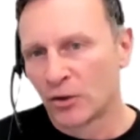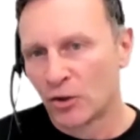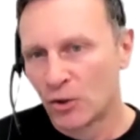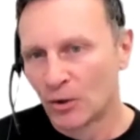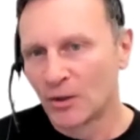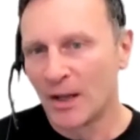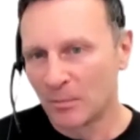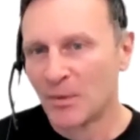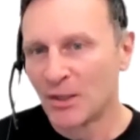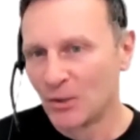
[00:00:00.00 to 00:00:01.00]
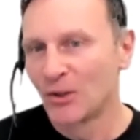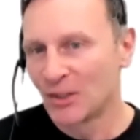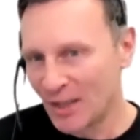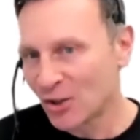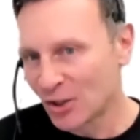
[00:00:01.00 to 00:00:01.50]
should not miss your
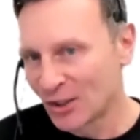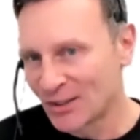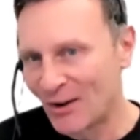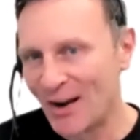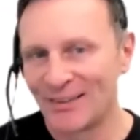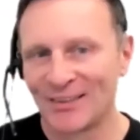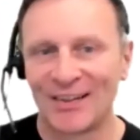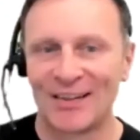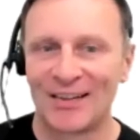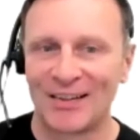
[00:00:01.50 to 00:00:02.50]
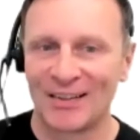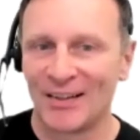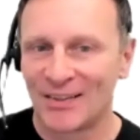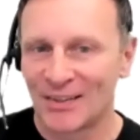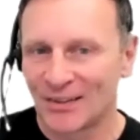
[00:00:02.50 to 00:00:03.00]
sessions, right?
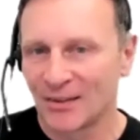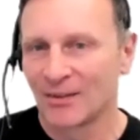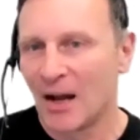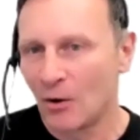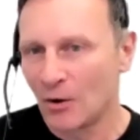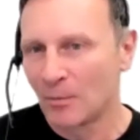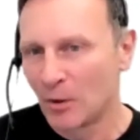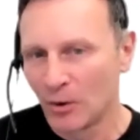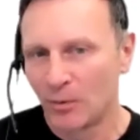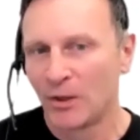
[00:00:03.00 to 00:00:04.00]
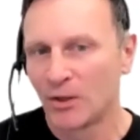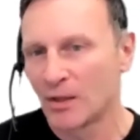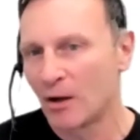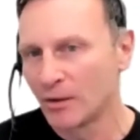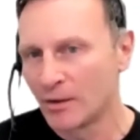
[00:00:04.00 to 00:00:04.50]
It's now, both videos
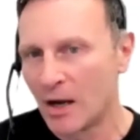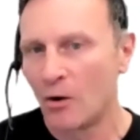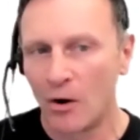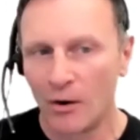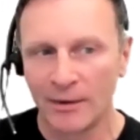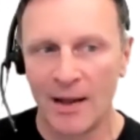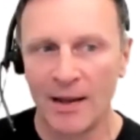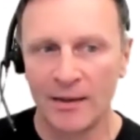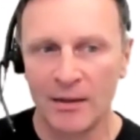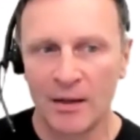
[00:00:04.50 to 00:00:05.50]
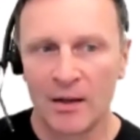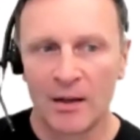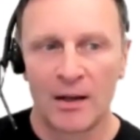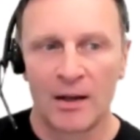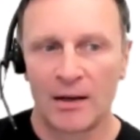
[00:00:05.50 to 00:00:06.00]
are now online
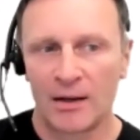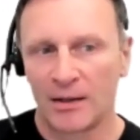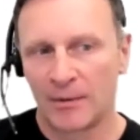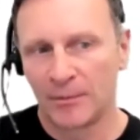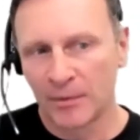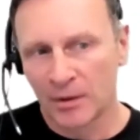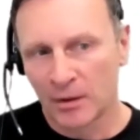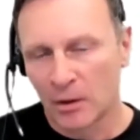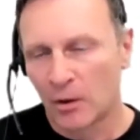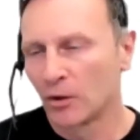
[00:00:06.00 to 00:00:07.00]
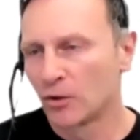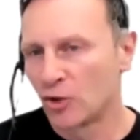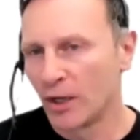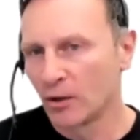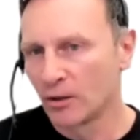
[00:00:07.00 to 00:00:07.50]
on
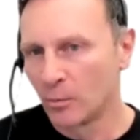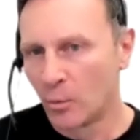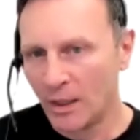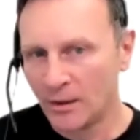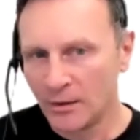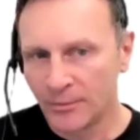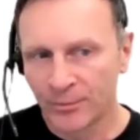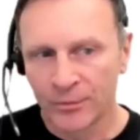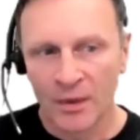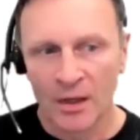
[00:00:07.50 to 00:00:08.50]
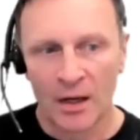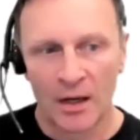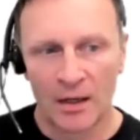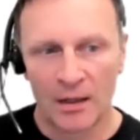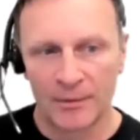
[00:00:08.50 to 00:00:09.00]
JCON.1.
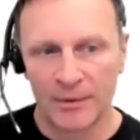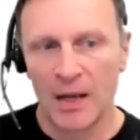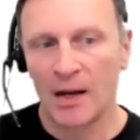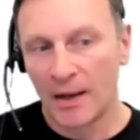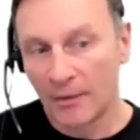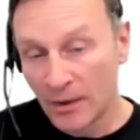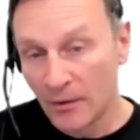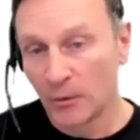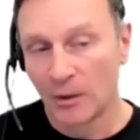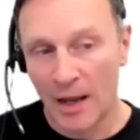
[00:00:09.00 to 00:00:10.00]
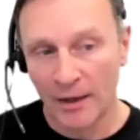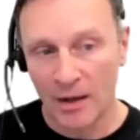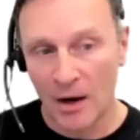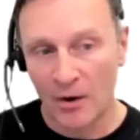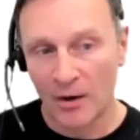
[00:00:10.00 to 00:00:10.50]
Yeah, and if you liked
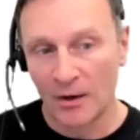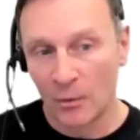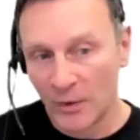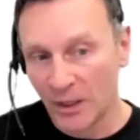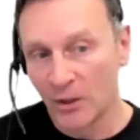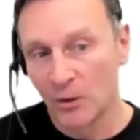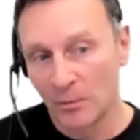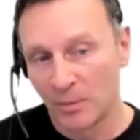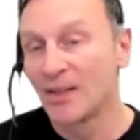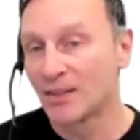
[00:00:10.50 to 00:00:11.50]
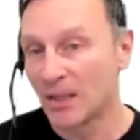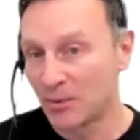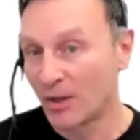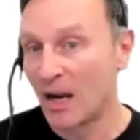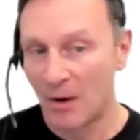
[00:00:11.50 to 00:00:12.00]
our video, please
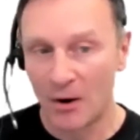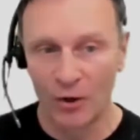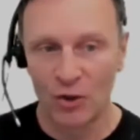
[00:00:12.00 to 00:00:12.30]
subscribe our